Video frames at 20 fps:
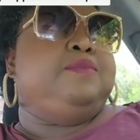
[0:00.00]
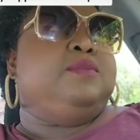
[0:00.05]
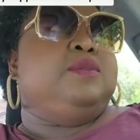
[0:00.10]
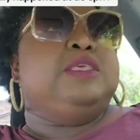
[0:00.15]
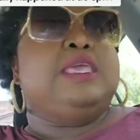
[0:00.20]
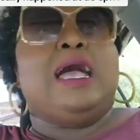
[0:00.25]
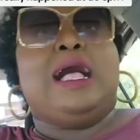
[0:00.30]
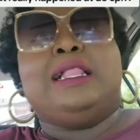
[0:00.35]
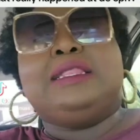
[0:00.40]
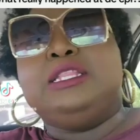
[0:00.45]

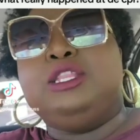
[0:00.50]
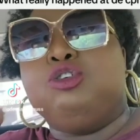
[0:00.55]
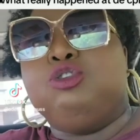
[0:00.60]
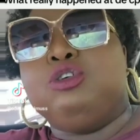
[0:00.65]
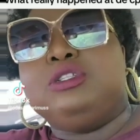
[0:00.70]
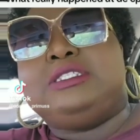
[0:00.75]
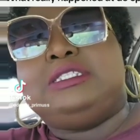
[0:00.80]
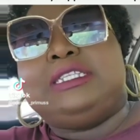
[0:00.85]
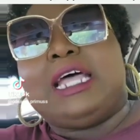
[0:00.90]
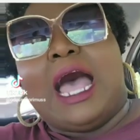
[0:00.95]
Y'all know
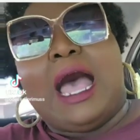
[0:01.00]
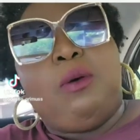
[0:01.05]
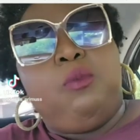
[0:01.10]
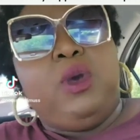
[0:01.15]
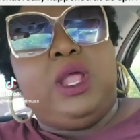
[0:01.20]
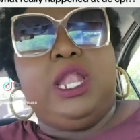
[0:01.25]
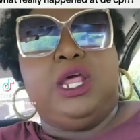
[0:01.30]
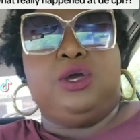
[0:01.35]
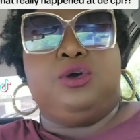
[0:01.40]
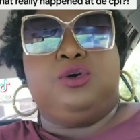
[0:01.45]
damn
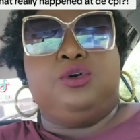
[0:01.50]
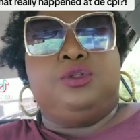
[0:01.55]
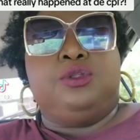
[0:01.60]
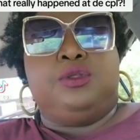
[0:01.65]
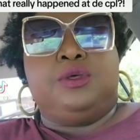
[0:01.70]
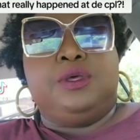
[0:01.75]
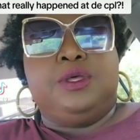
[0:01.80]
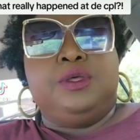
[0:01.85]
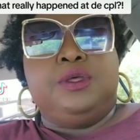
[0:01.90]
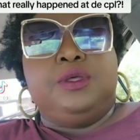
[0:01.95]
well and good.
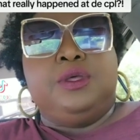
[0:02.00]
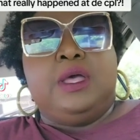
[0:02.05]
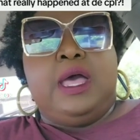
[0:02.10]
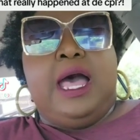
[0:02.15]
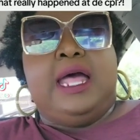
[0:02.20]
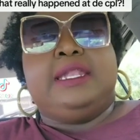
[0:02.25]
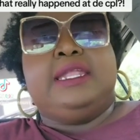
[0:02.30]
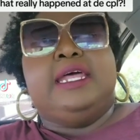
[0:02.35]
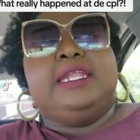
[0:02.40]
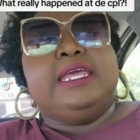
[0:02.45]

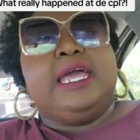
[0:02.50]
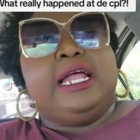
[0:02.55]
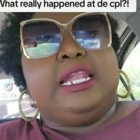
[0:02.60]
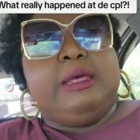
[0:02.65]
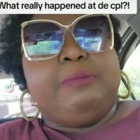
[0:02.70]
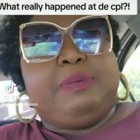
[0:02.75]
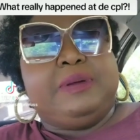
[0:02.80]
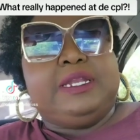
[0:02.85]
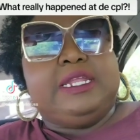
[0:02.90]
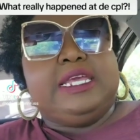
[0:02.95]
And then y'all
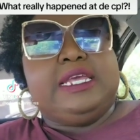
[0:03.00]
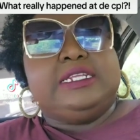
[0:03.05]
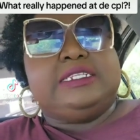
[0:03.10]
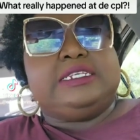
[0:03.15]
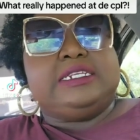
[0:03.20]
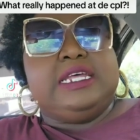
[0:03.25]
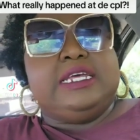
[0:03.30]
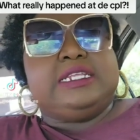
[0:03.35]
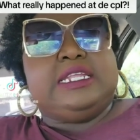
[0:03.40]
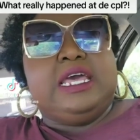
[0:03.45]
up on the
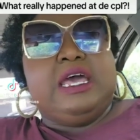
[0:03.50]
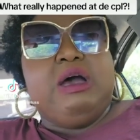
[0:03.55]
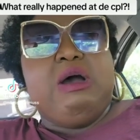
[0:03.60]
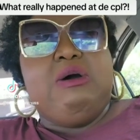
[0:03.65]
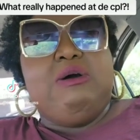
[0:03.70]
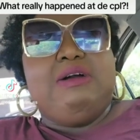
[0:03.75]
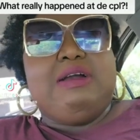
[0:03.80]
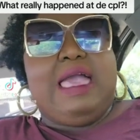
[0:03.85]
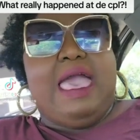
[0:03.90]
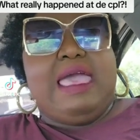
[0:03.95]
internet.
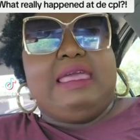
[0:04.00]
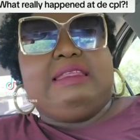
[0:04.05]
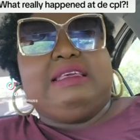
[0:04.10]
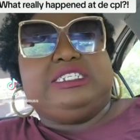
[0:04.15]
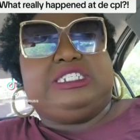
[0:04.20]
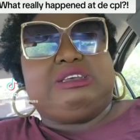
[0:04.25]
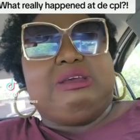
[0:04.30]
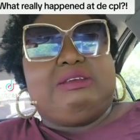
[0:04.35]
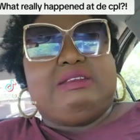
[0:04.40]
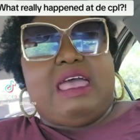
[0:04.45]
Organic,
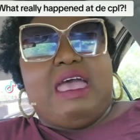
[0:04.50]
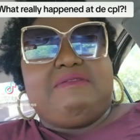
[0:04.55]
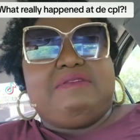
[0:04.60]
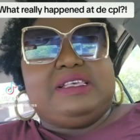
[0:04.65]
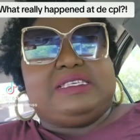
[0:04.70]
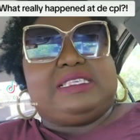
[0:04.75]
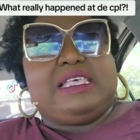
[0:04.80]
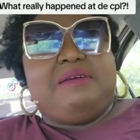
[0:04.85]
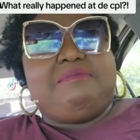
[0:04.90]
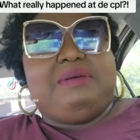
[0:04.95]
sure, not
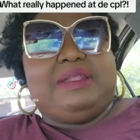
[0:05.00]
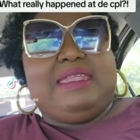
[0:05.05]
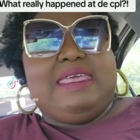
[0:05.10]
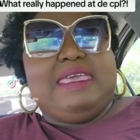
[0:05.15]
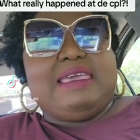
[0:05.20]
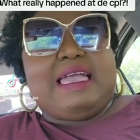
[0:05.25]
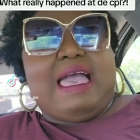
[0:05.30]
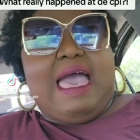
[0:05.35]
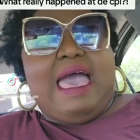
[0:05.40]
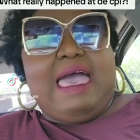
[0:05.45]
just sell
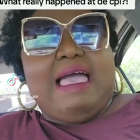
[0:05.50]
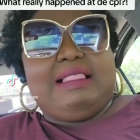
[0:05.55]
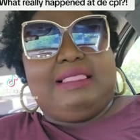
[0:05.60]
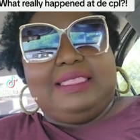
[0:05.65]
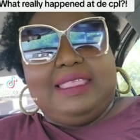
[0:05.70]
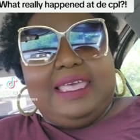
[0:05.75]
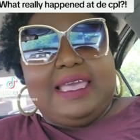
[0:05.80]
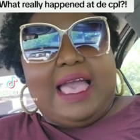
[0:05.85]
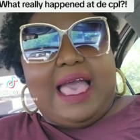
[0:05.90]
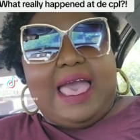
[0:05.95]
bodega aisle,
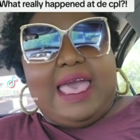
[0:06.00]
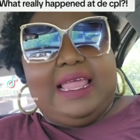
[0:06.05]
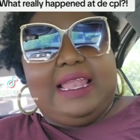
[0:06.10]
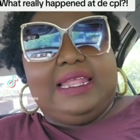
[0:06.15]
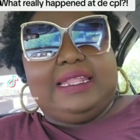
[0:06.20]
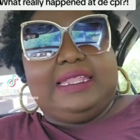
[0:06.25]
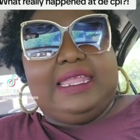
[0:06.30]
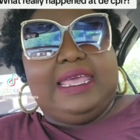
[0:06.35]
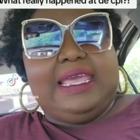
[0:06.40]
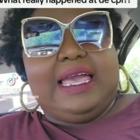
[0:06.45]
dega
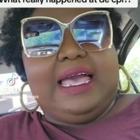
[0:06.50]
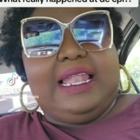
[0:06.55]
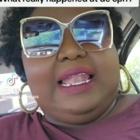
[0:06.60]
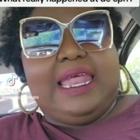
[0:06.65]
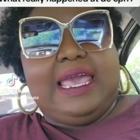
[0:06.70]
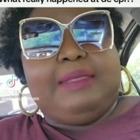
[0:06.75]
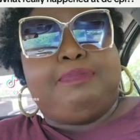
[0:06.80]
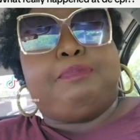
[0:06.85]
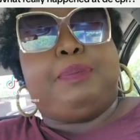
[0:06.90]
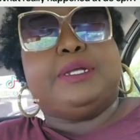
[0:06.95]
island, denga
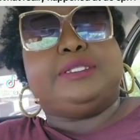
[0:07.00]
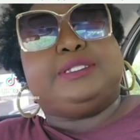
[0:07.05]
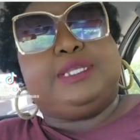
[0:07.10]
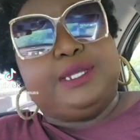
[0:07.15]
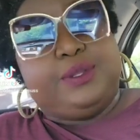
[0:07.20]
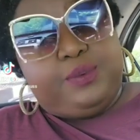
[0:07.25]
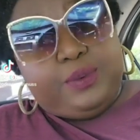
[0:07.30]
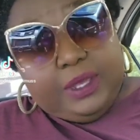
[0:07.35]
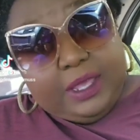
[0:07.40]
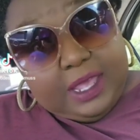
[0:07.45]
light. But
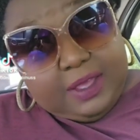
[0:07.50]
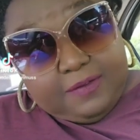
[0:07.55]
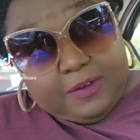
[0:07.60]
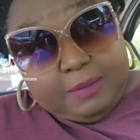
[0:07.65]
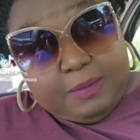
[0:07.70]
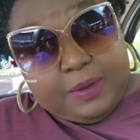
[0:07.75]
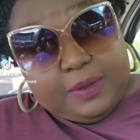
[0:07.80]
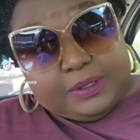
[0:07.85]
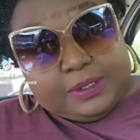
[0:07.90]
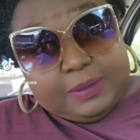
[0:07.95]
did we ever
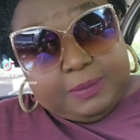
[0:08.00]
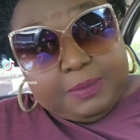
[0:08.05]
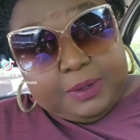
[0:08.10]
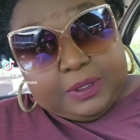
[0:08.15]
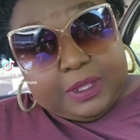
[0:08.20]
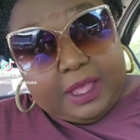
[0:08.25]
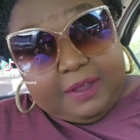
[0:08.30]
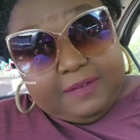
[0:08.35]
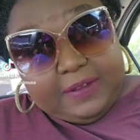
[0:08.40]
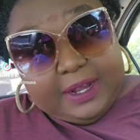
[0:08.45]
boast about
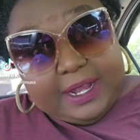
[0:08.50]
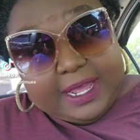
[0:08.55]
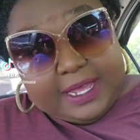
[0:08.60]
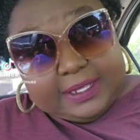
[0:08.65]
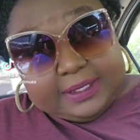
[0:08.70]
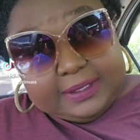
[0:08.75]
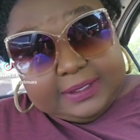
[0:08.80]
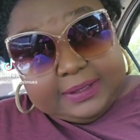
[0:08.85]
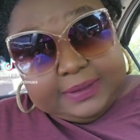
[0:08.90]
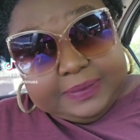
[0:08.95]
having
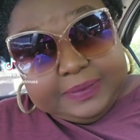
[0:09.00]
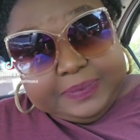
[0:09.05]
lights?